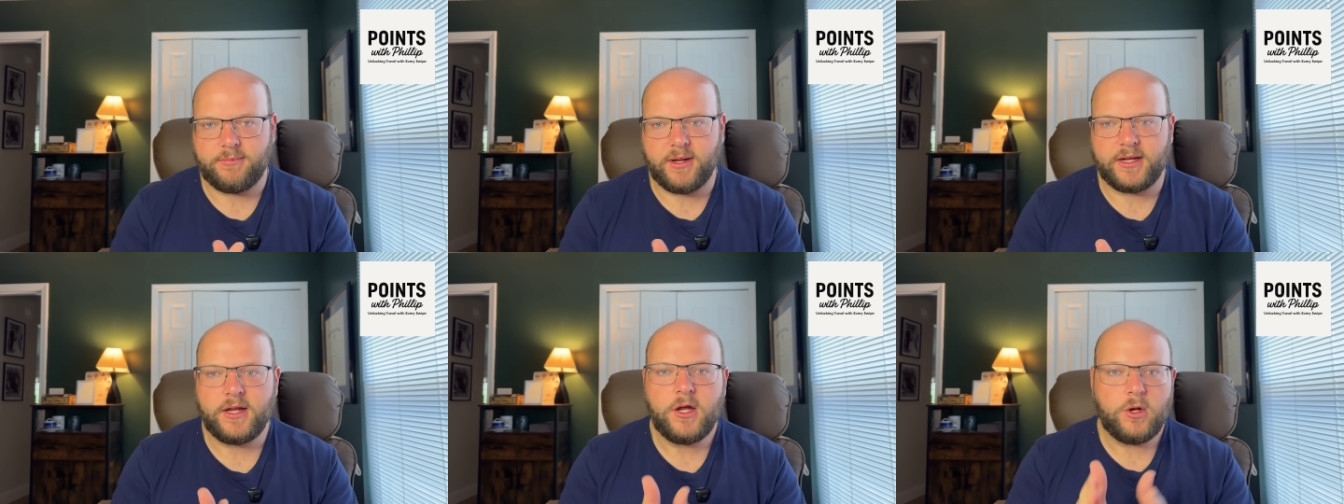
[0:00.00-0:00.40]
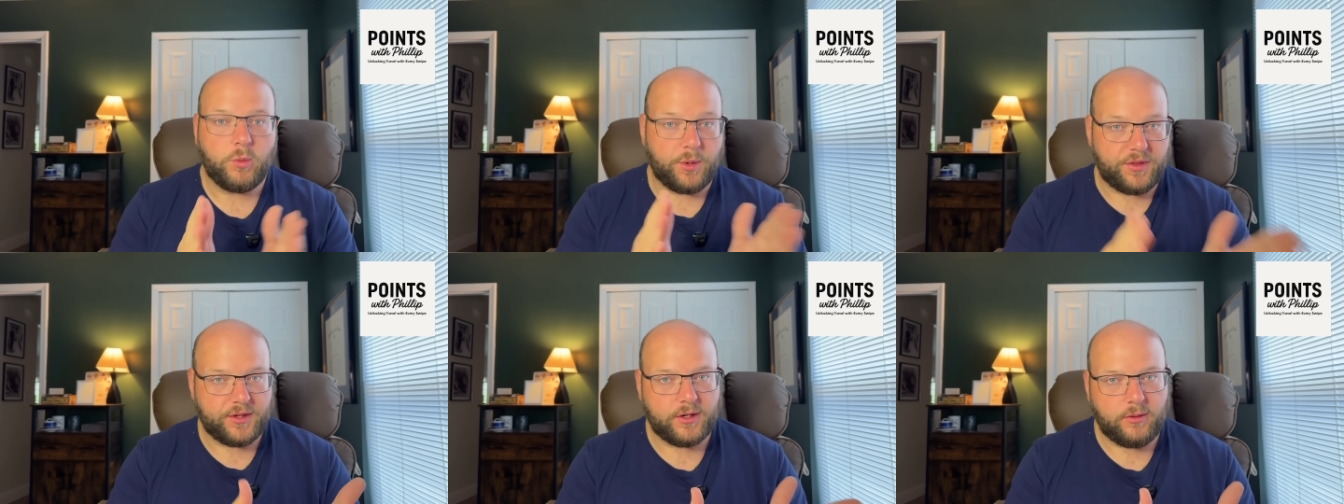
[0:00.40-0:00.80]
But
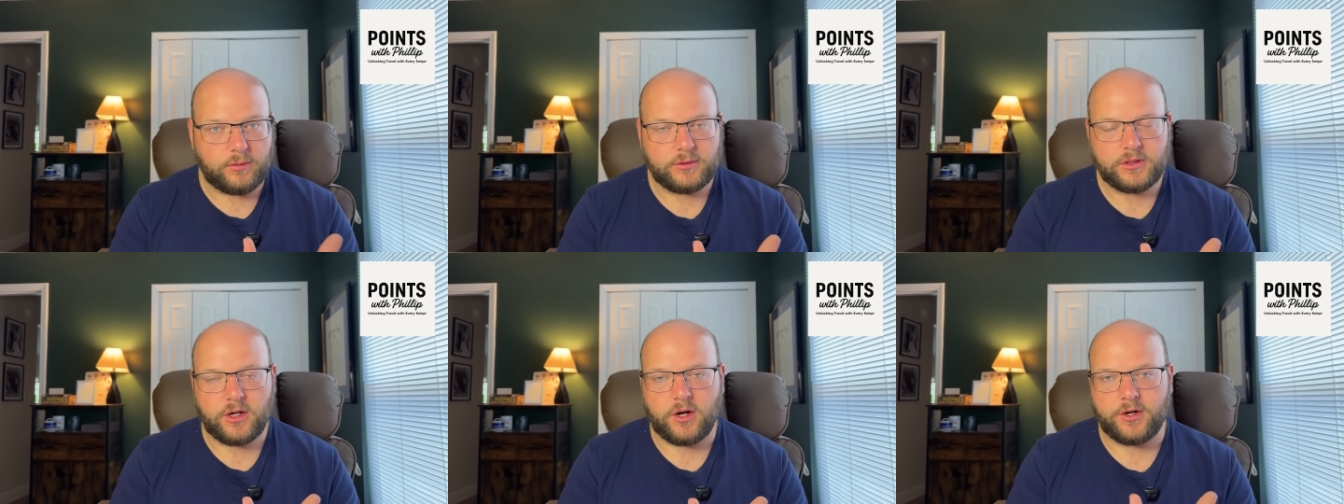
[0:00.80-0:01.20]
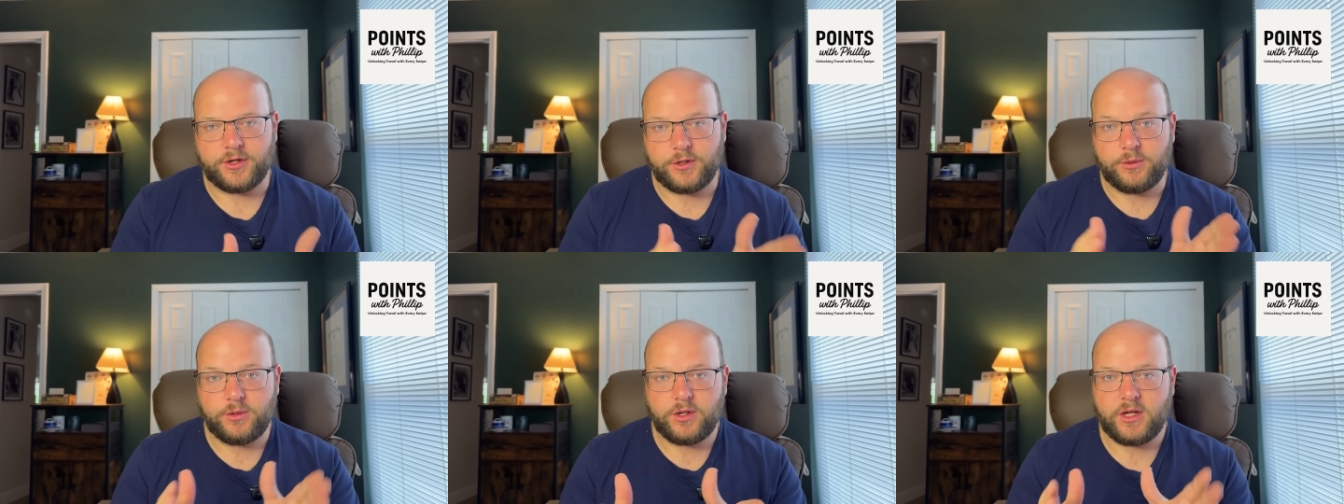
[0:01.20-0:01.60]
with the gold
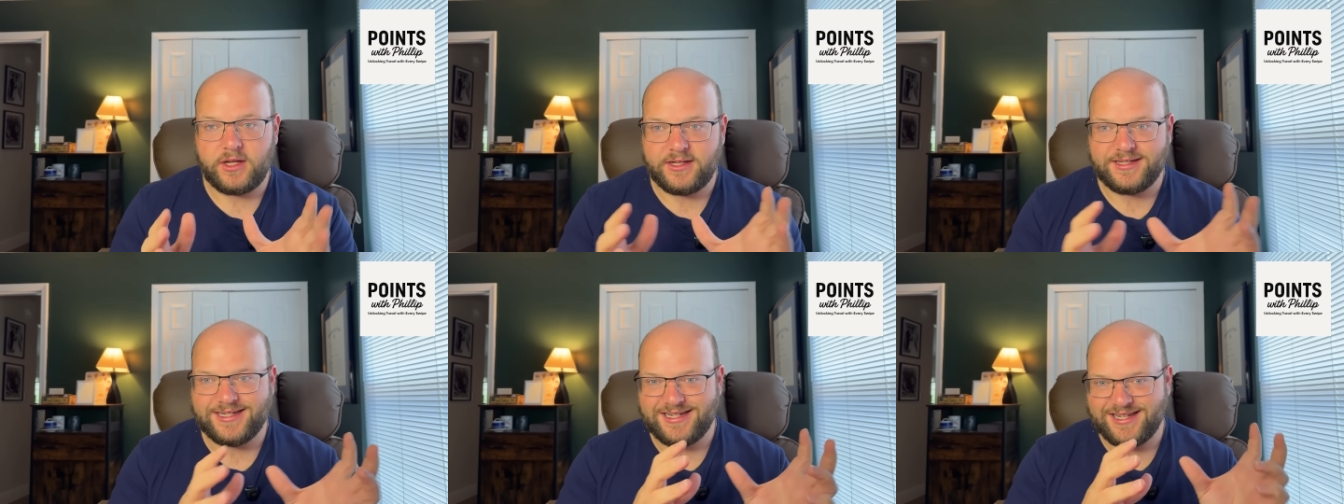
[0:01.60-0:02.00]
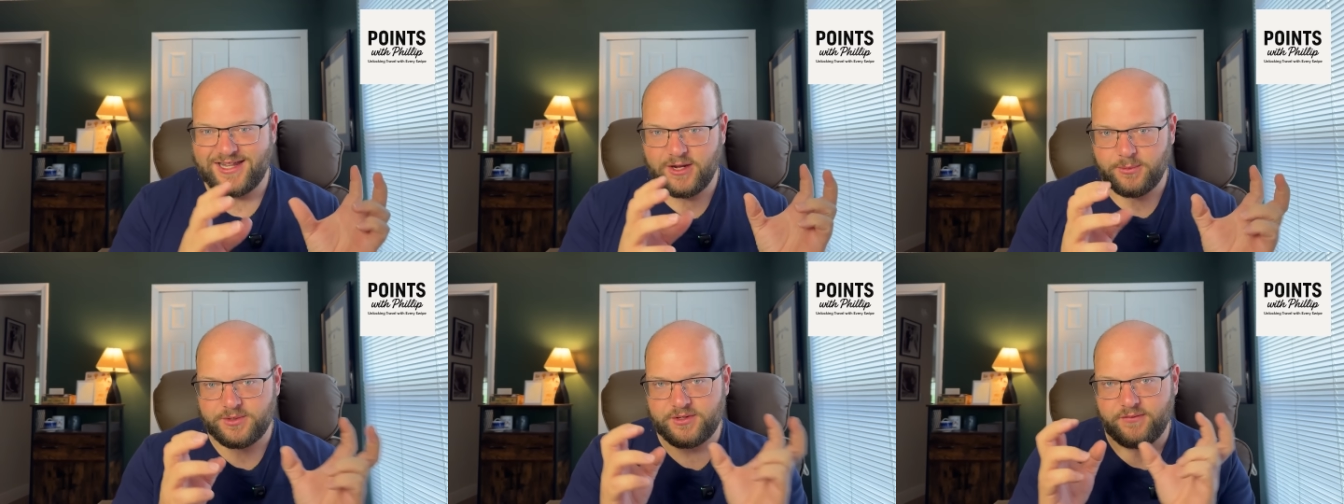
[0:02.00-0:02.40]
card,
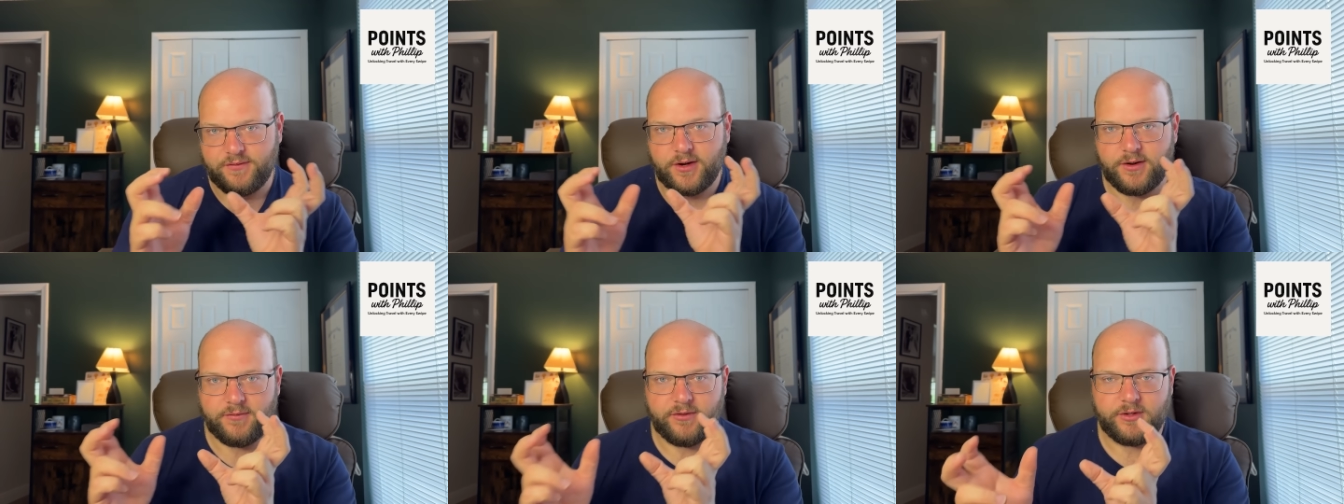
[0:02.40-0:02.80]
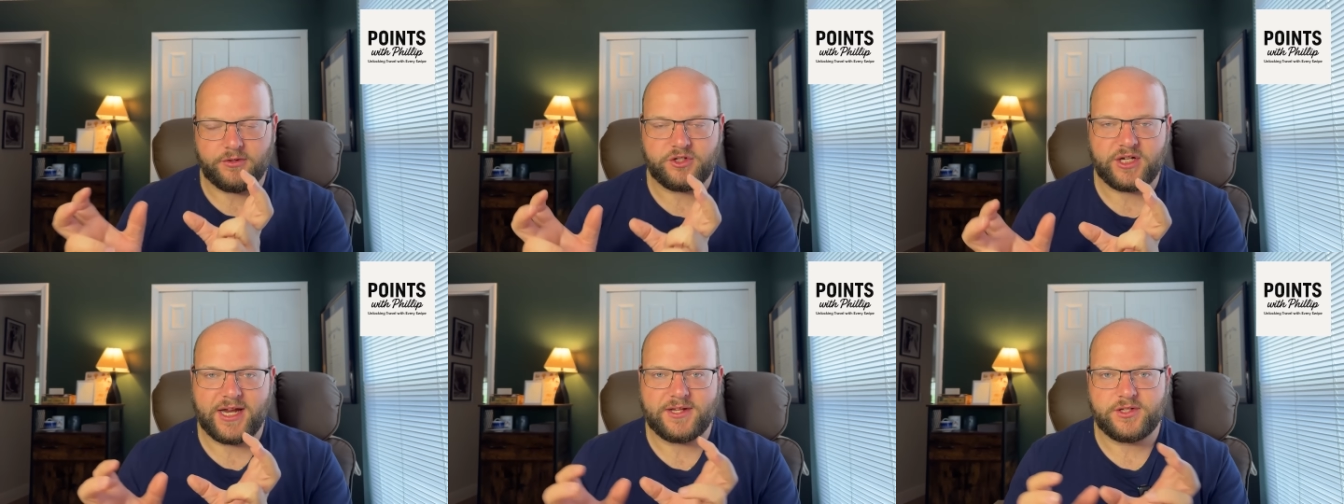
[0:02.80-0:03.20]
there was a very real
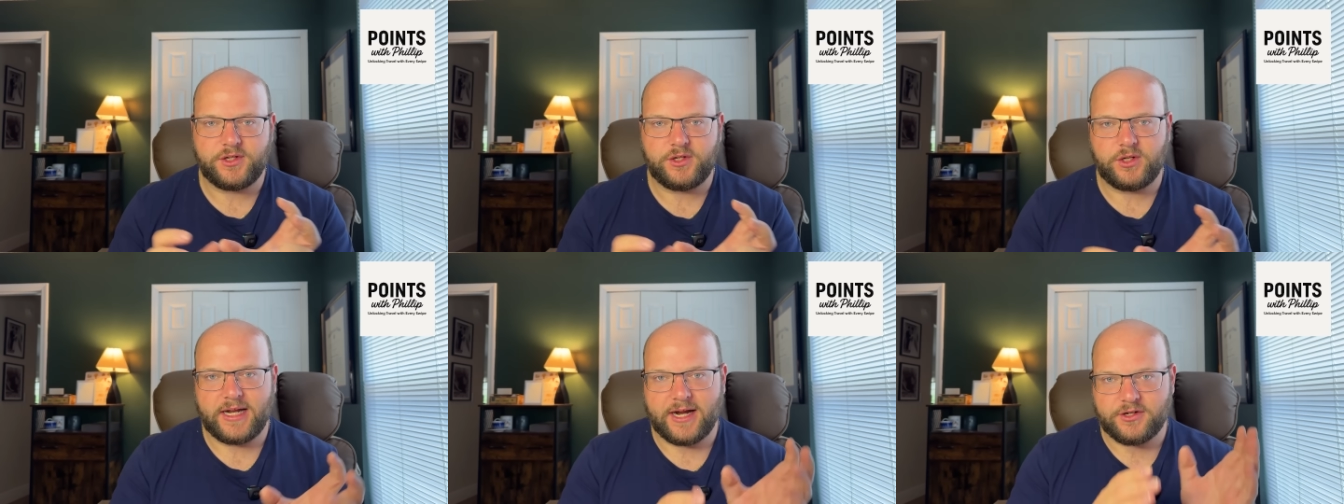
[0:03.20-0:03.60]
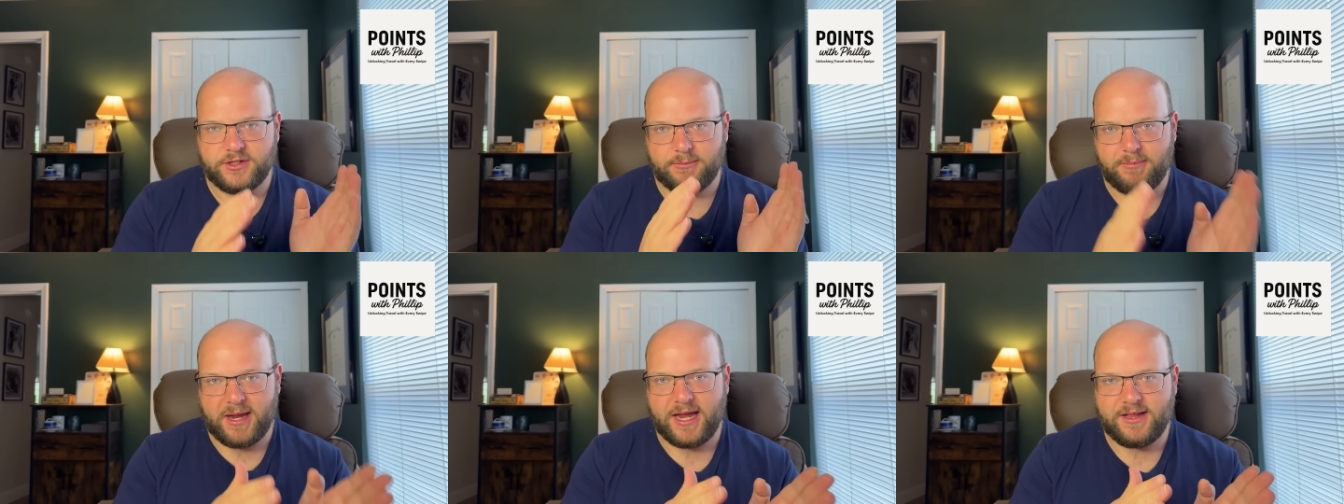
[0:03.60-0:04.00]
chance that you could
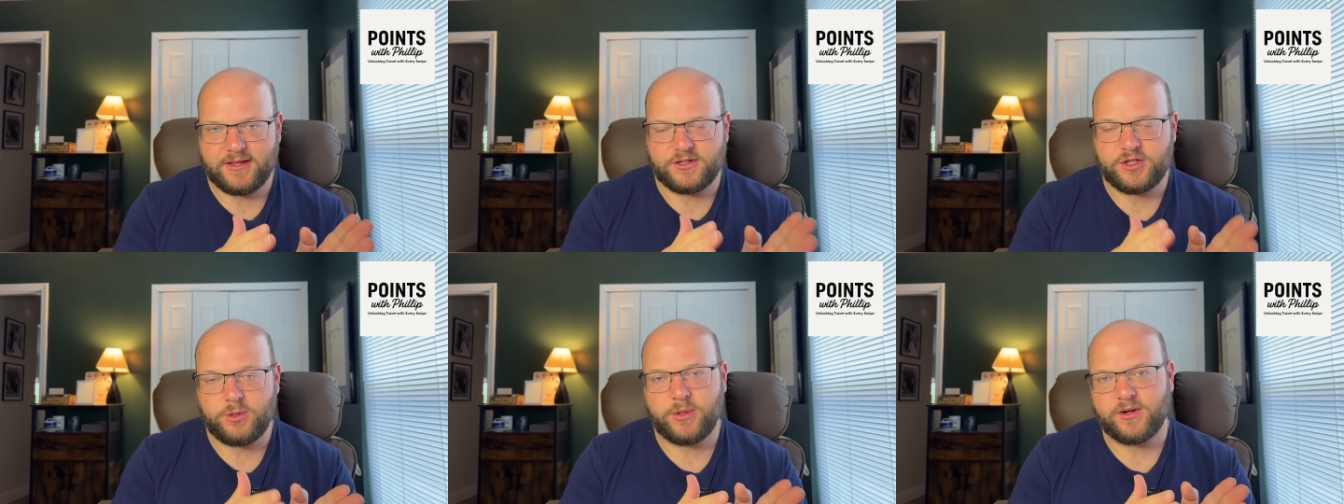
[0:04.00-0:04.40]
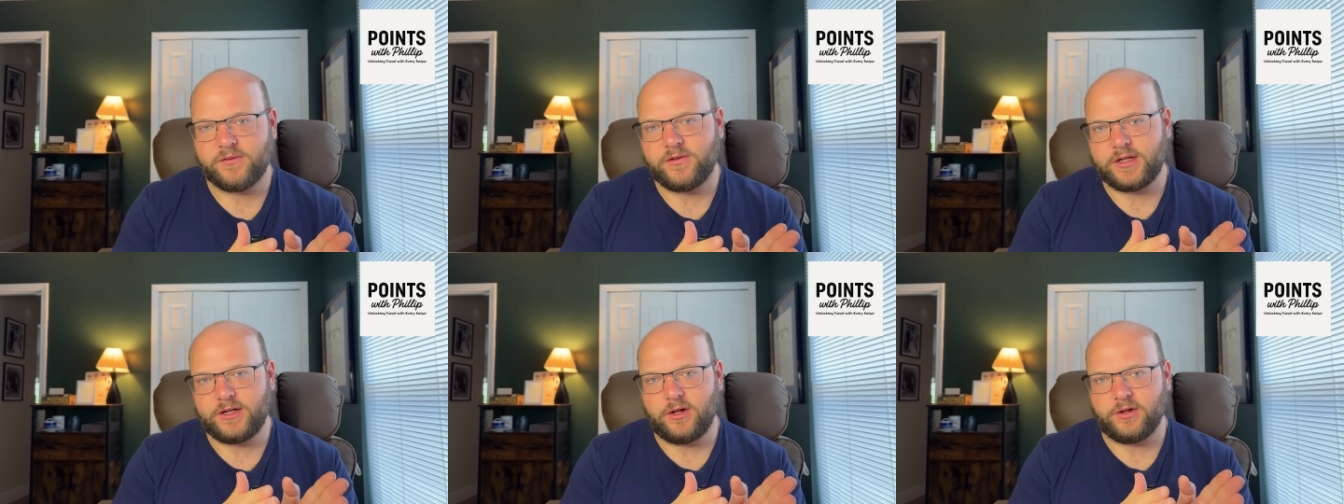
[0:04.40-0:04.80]
actually pay the
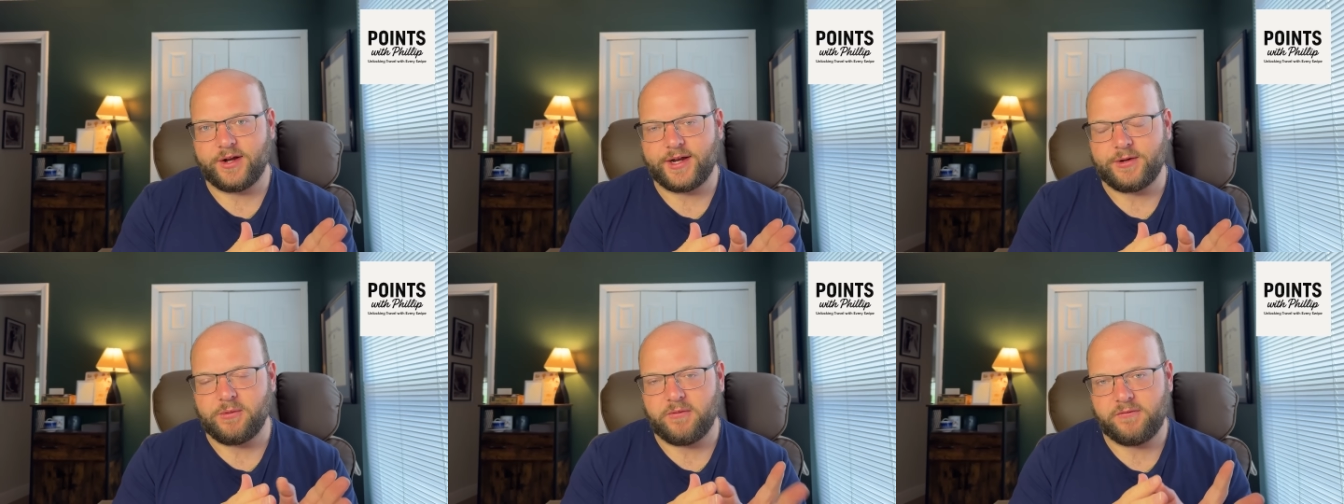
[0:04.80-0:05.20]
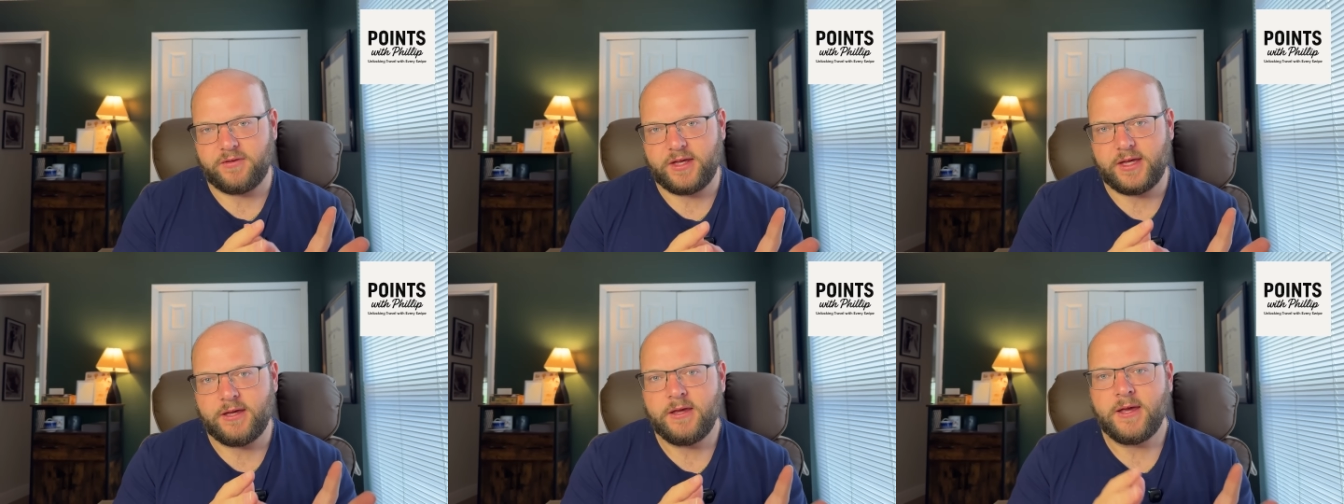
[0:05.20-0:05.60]
$250 annual
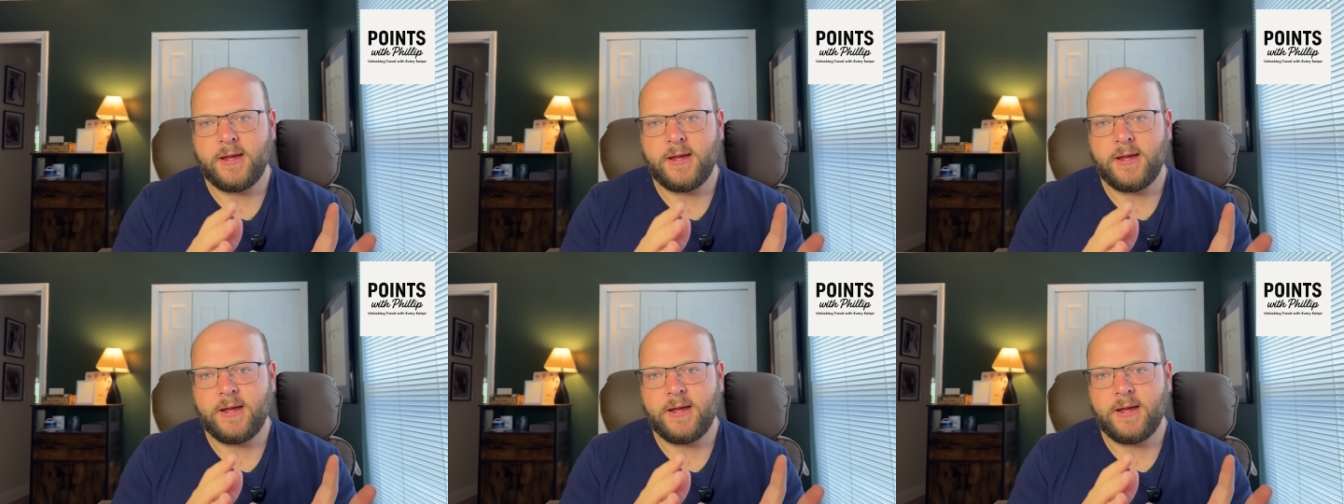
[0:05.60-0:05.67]
fee,